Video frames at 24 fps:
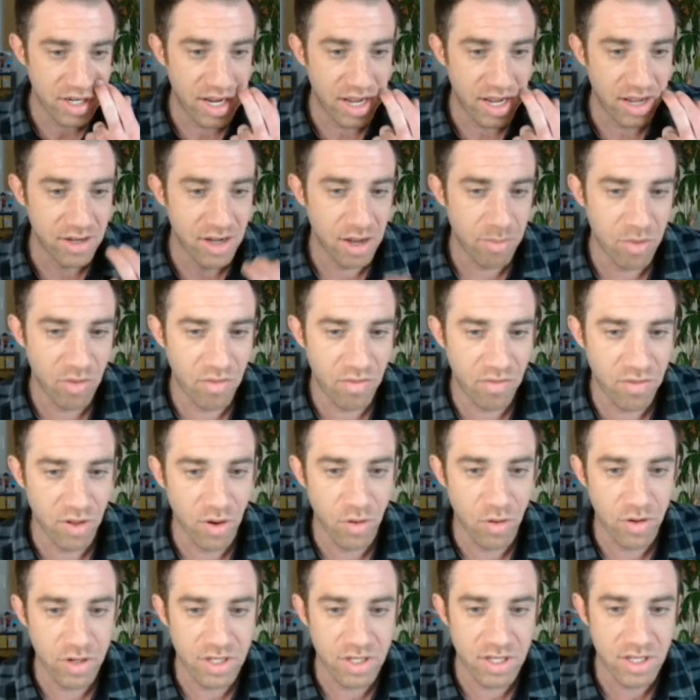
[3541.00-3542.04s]
Yeah, a couple
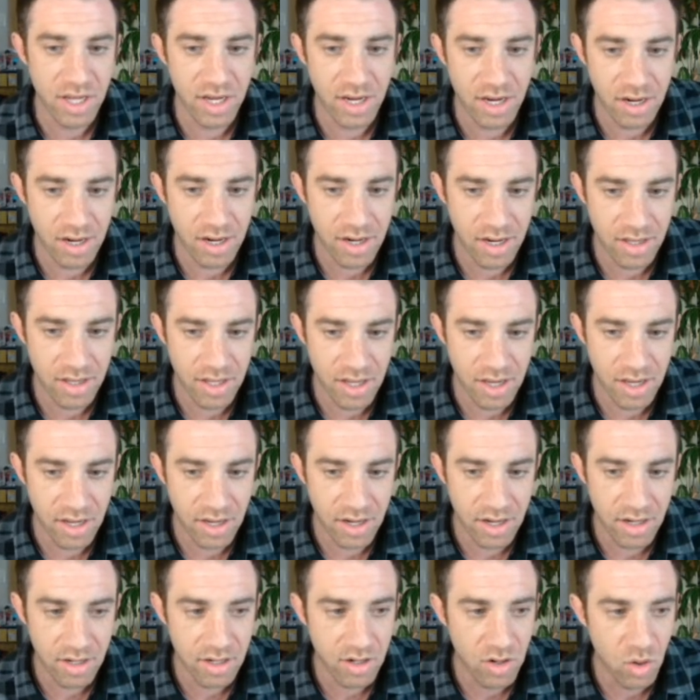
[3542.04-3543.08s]
floaters in there, and
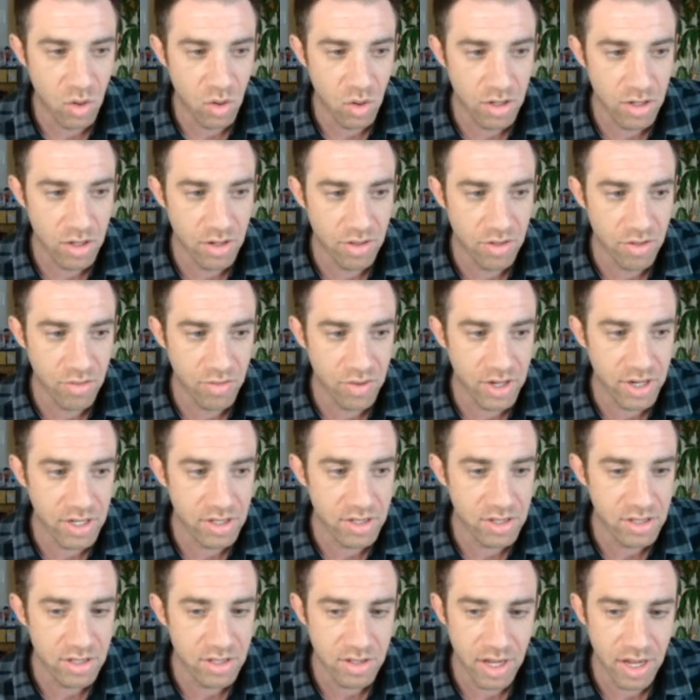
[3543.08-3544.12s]
then corner
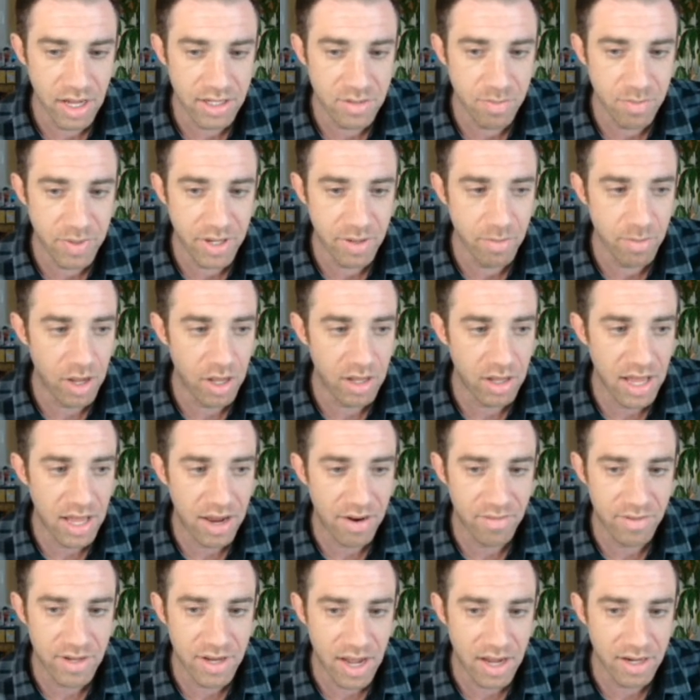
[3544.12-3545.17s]
threes. That's been a lot
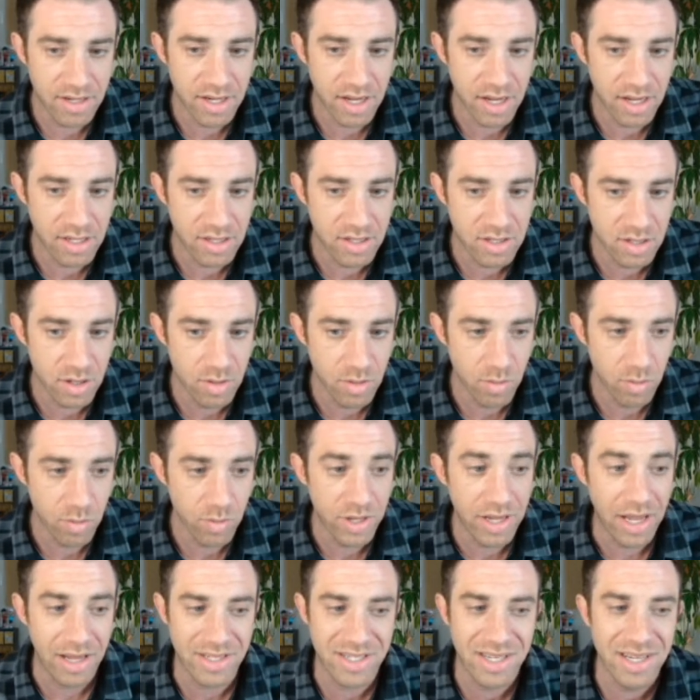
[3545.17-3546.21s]
of Dante's.
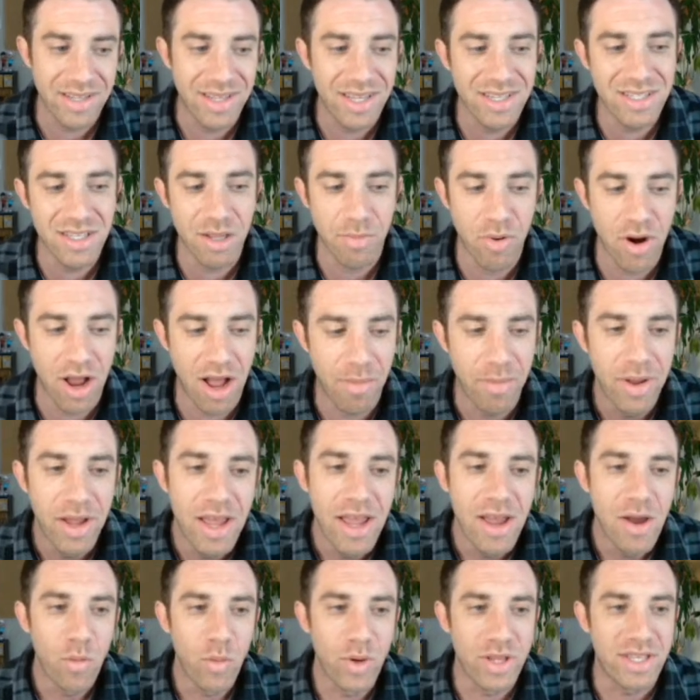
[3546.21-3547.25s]
Yeah, see, this is the problem
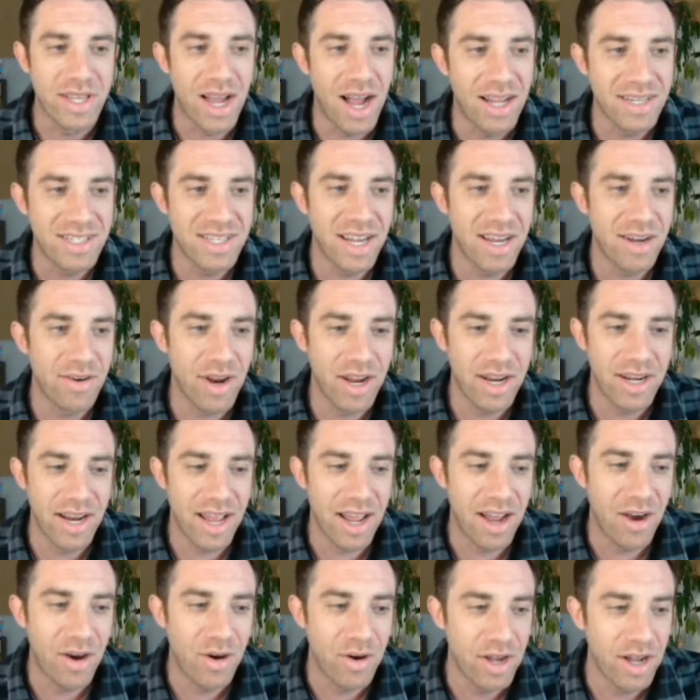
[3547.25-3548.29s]
with Dante right
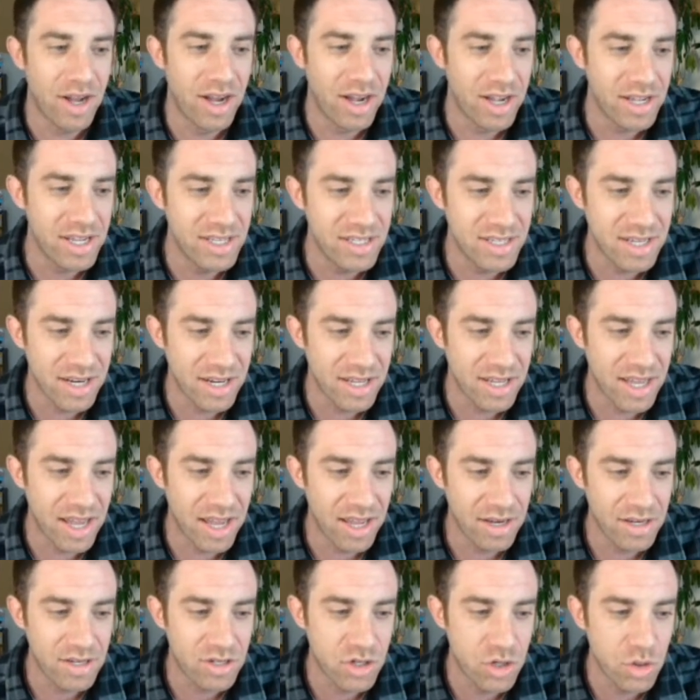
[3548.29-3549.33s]
now. He's going to
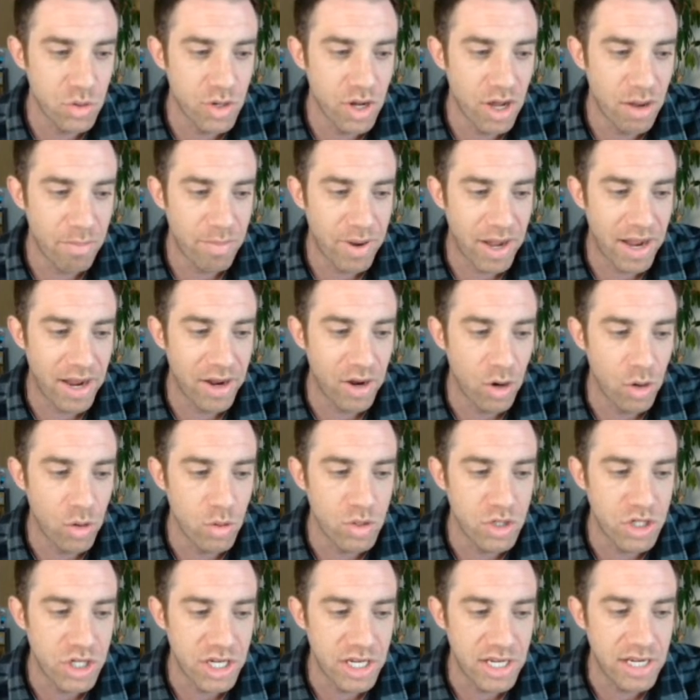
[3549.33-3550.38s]
get chewed up by
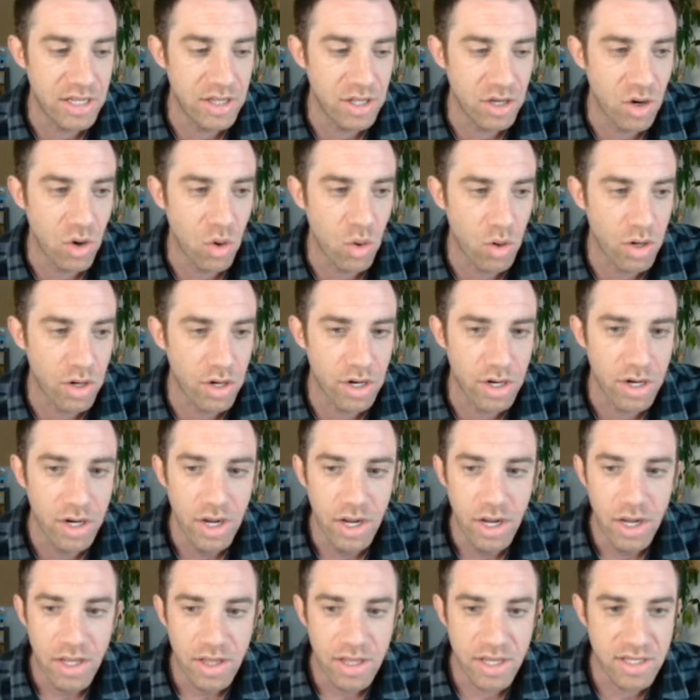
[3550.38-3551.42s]
OG in the corner.
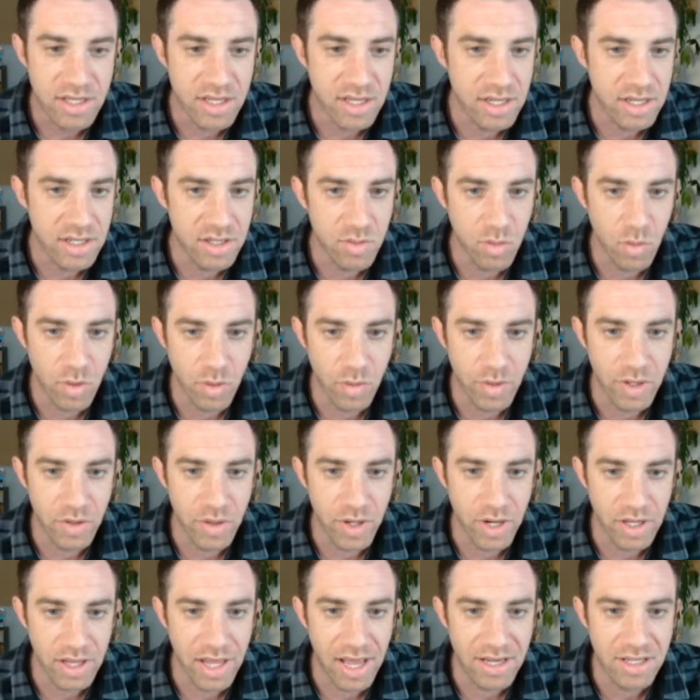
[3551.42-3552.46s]
This is, what do we do
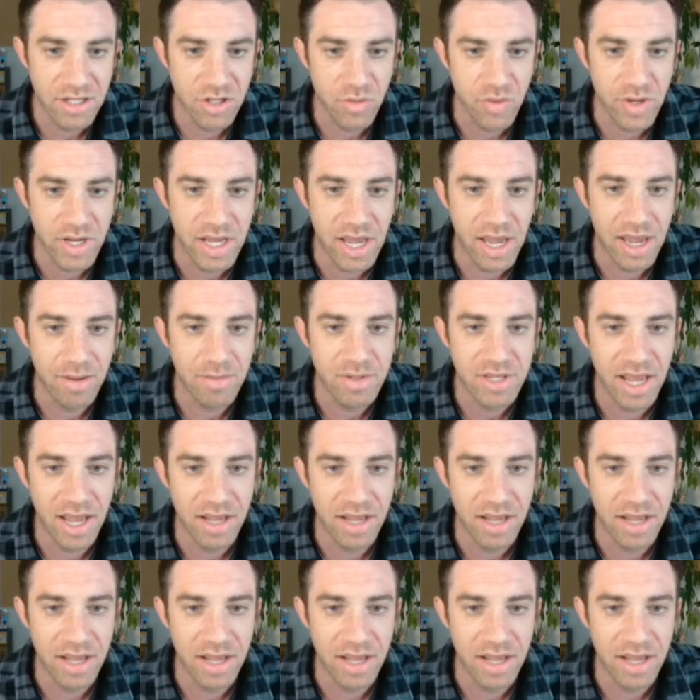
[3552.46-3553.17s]
here? Last 3 games.